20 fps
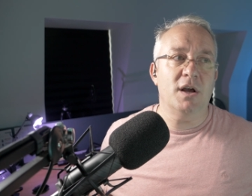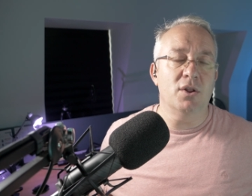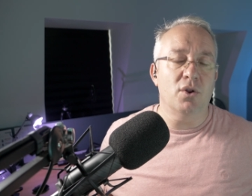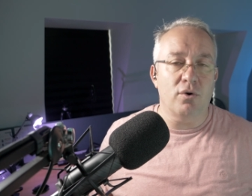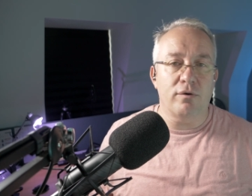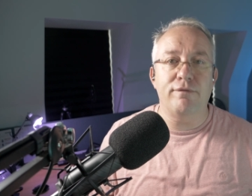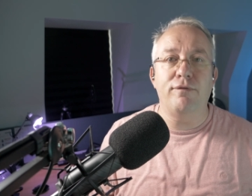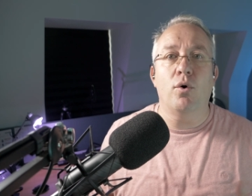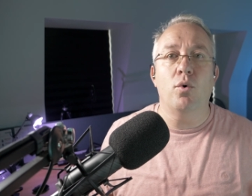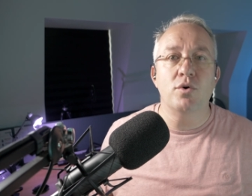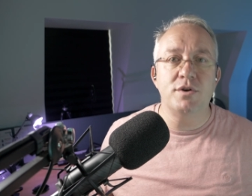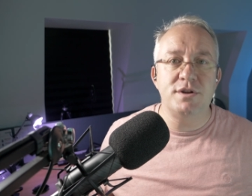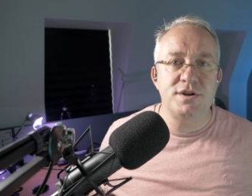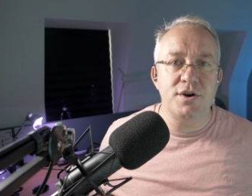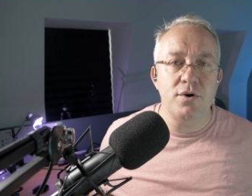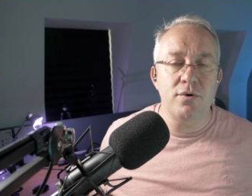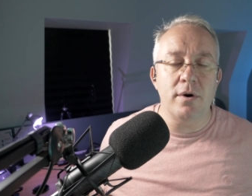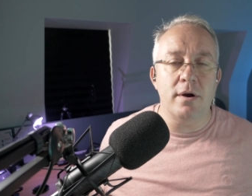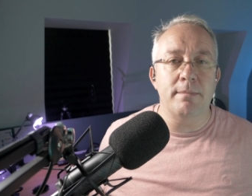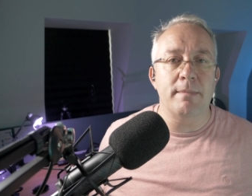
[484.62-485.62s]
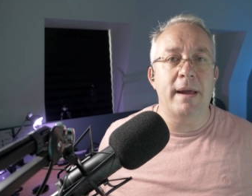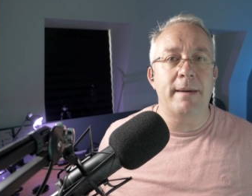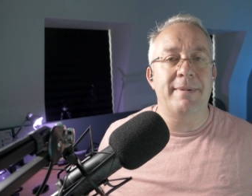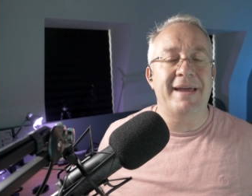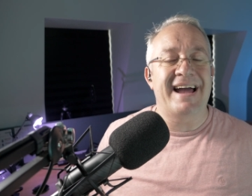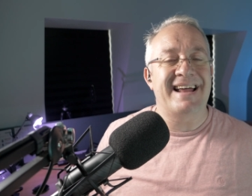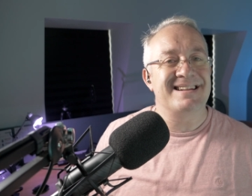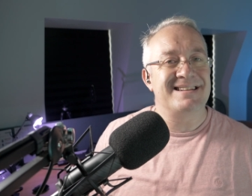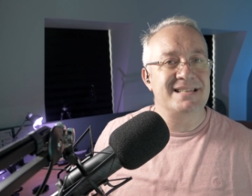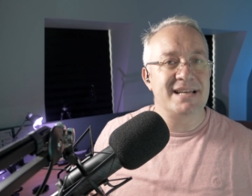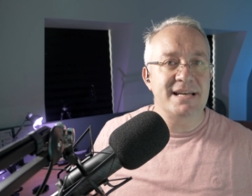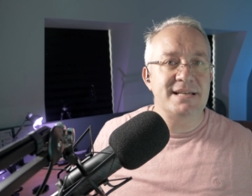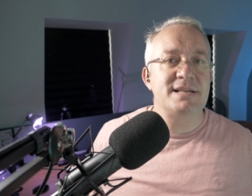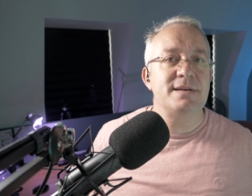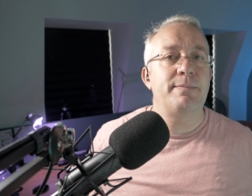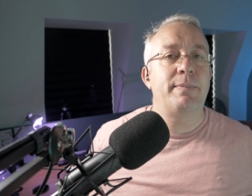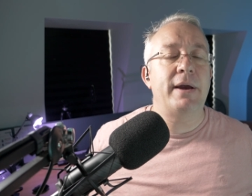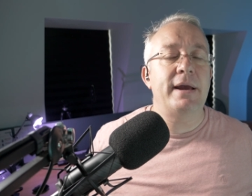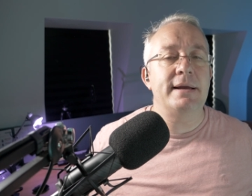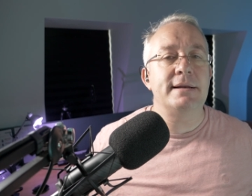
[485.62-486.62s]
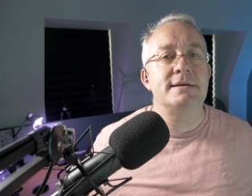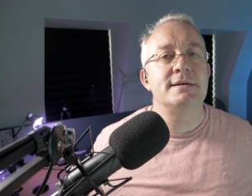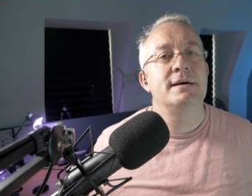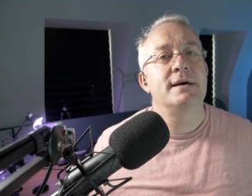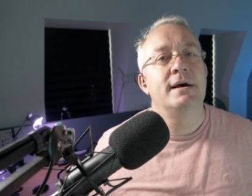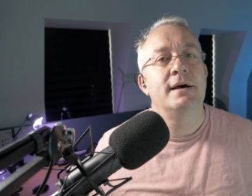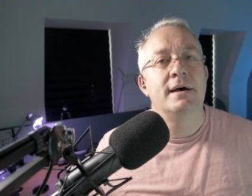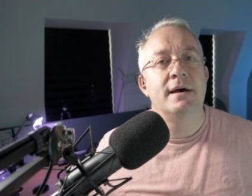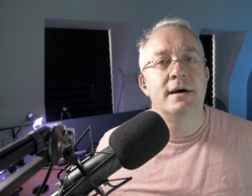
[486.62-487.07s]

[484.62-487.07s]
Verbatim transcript: look forward to and maybe anticipate.